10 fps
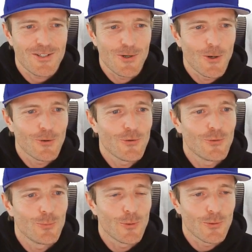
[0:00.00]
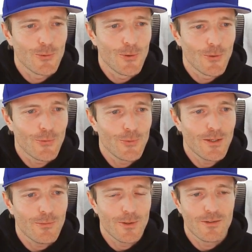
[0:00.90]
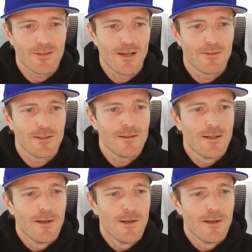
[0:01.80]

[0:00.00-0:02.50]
also super cool, 337.